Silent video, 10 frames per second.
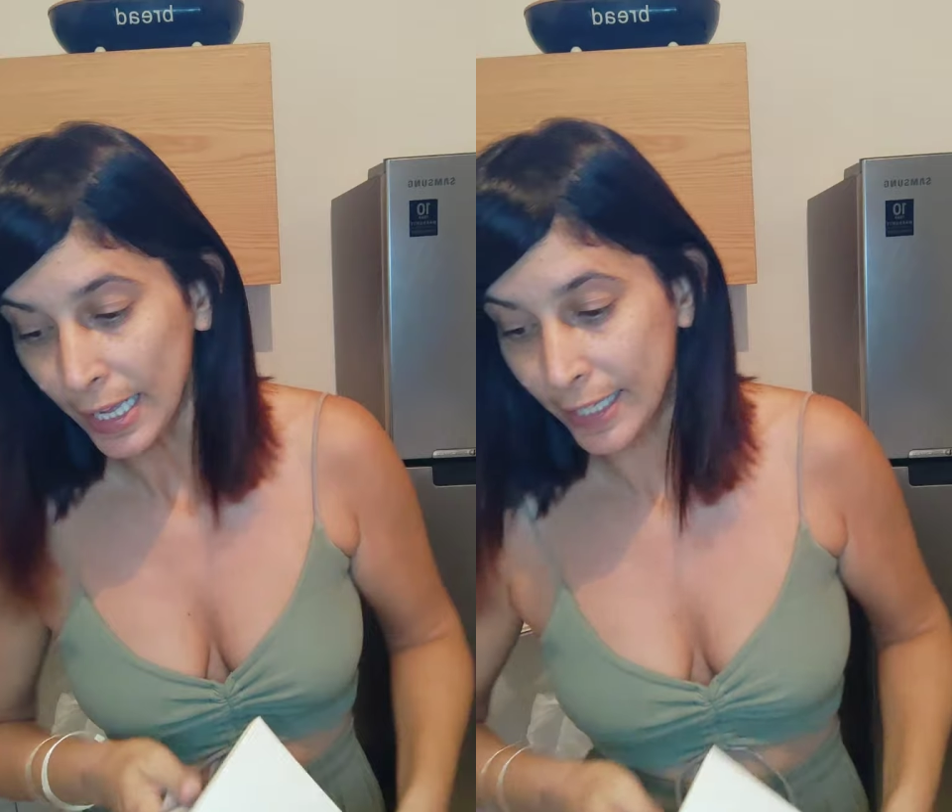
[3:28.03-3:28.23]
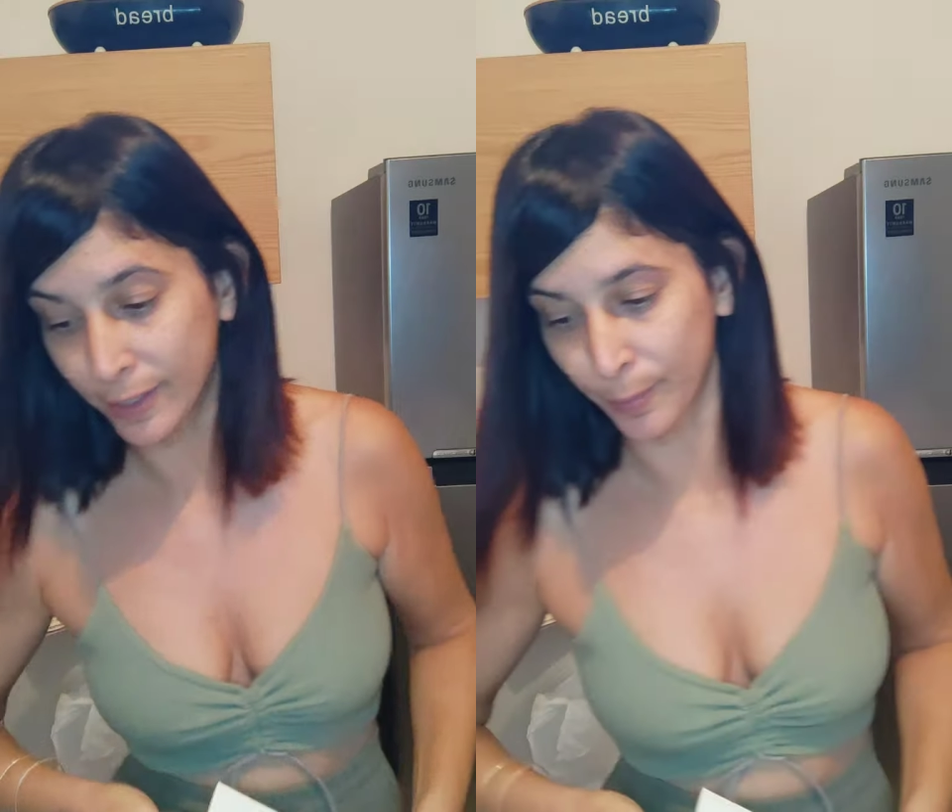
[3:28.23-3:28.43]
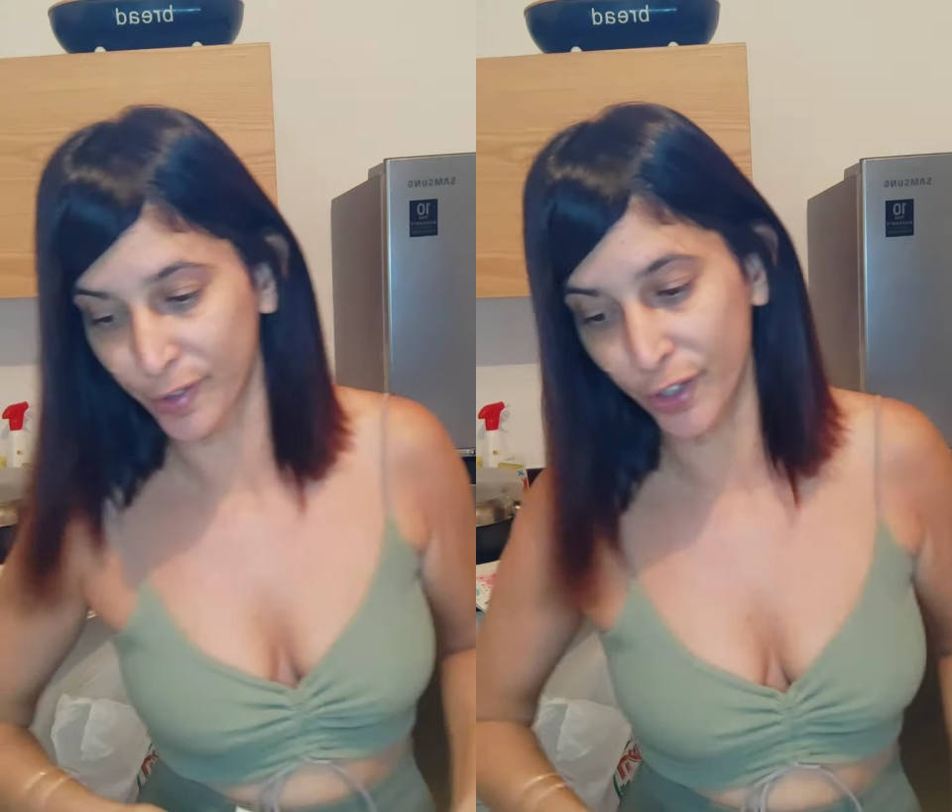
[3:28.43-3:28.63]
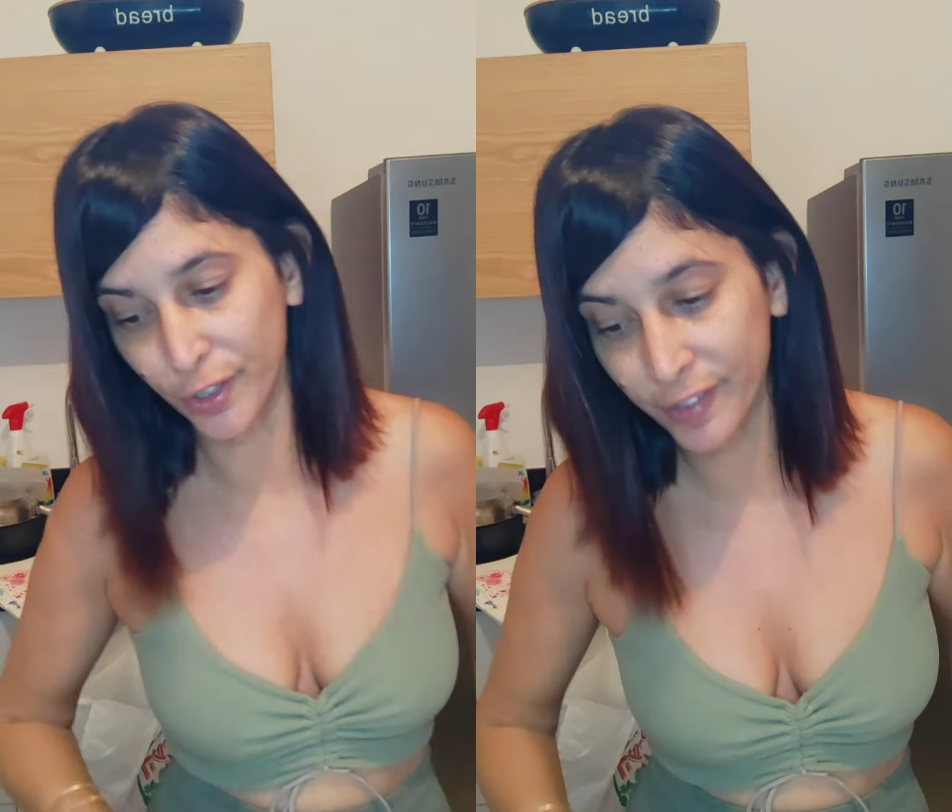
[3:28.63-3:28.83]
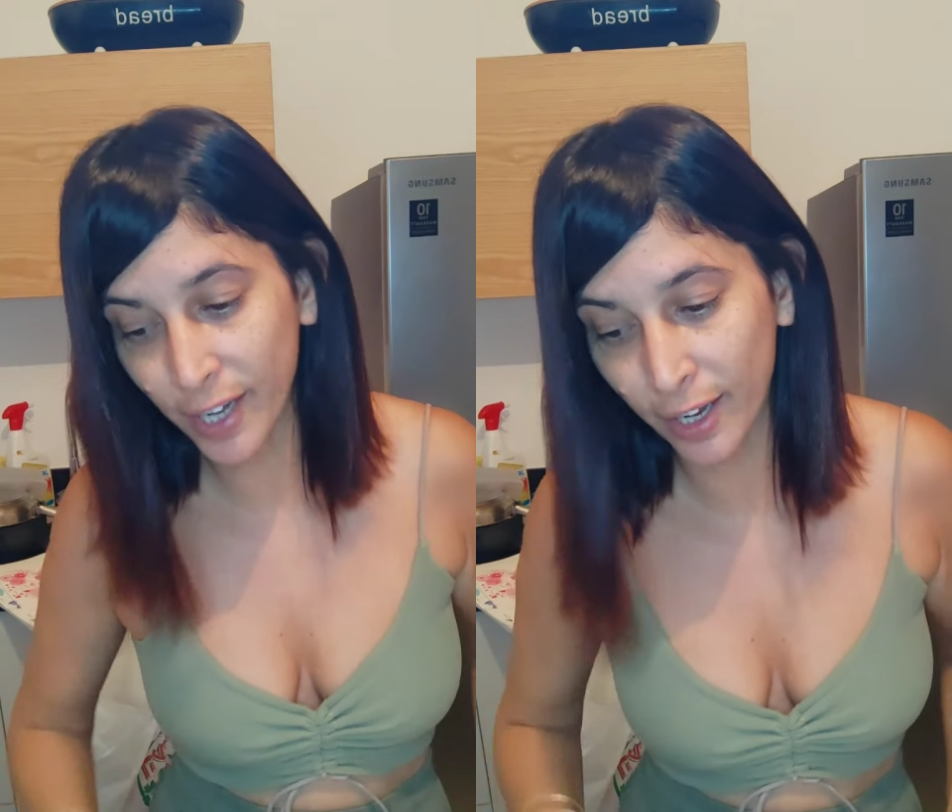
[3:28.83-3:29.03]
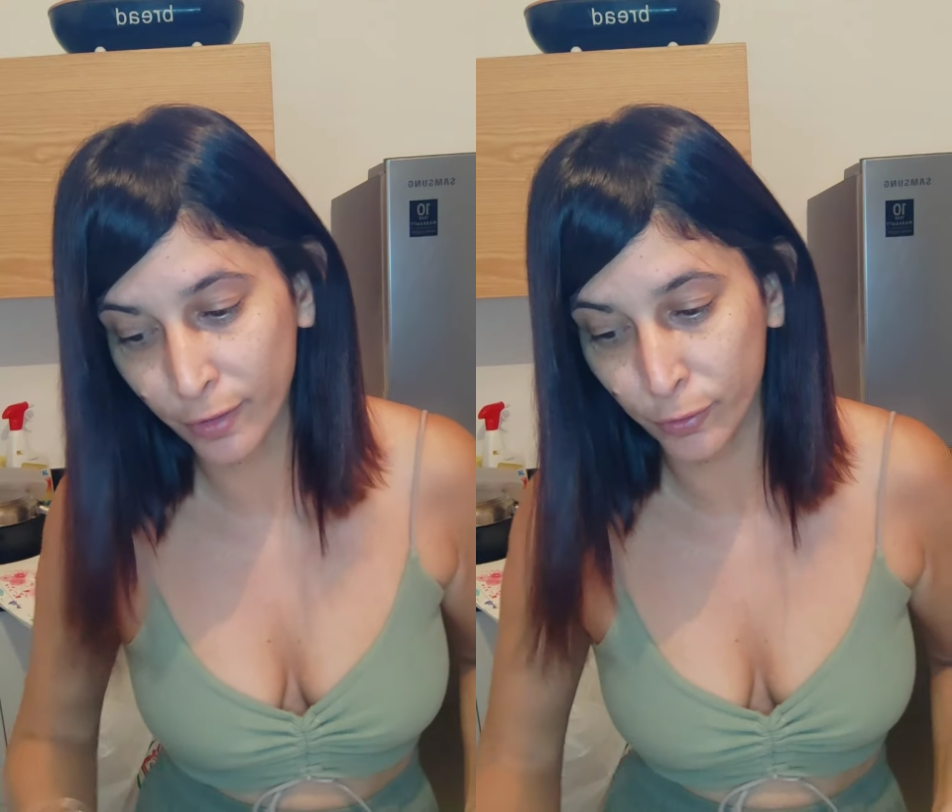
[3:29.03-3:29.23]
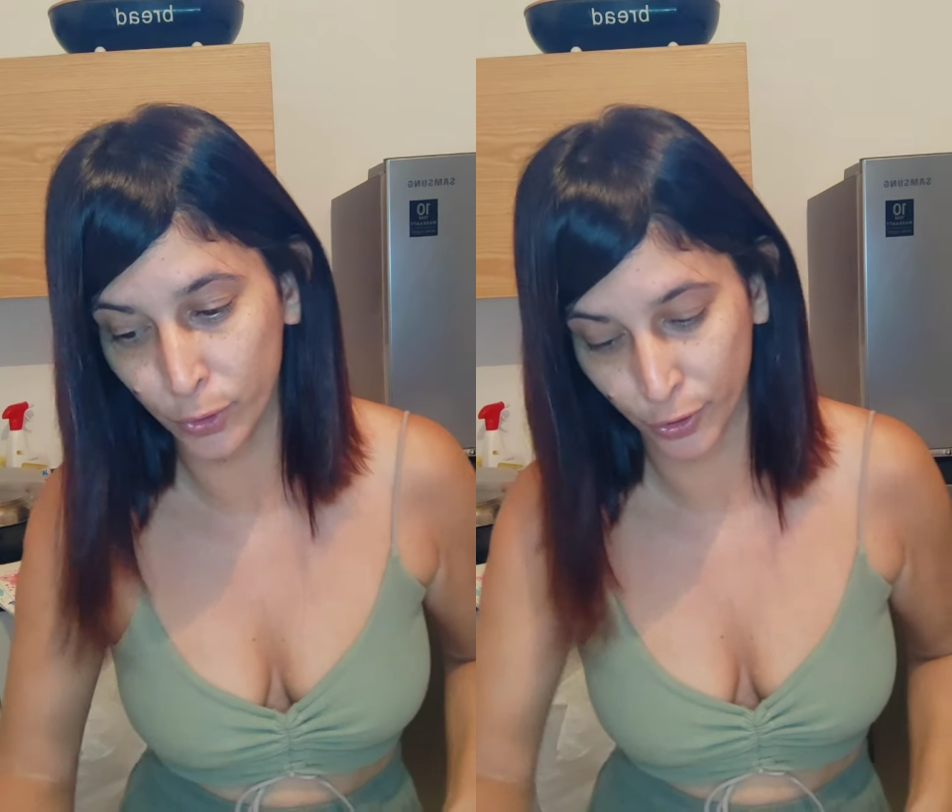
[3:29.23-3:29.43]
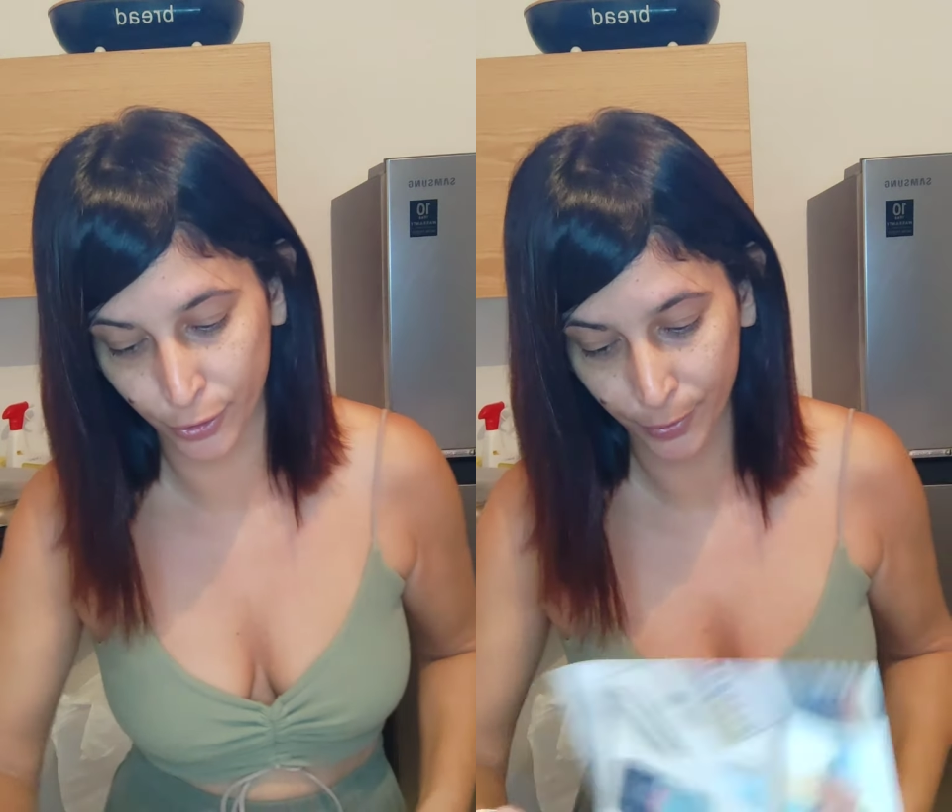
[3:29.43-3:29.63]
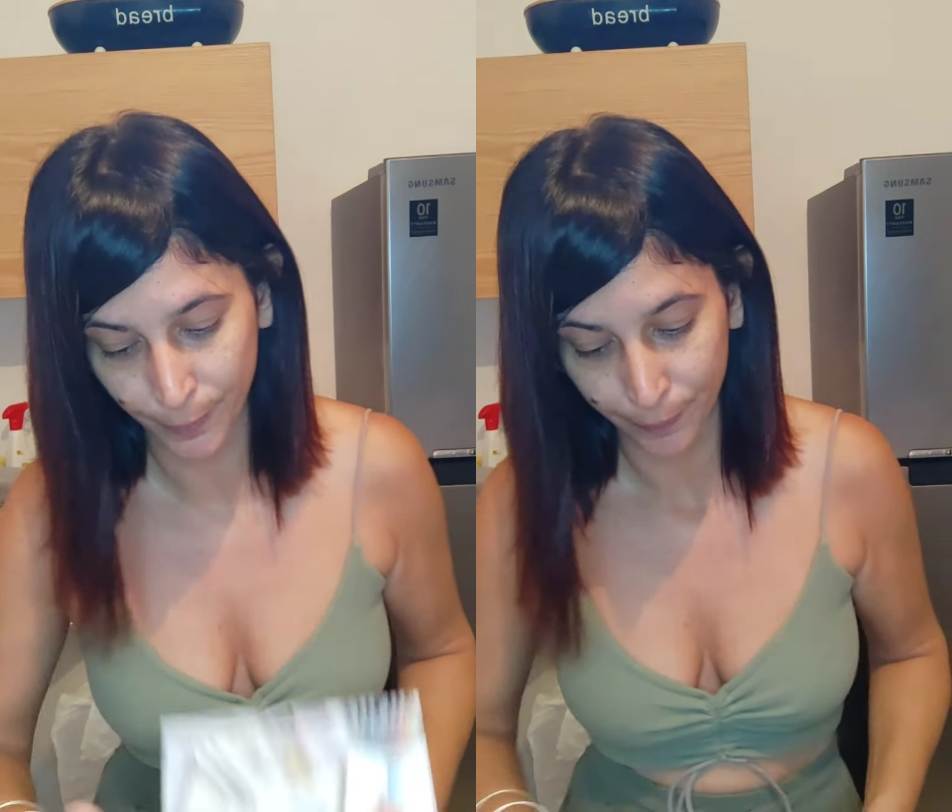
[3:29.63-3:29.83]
It absorbs a lot of water.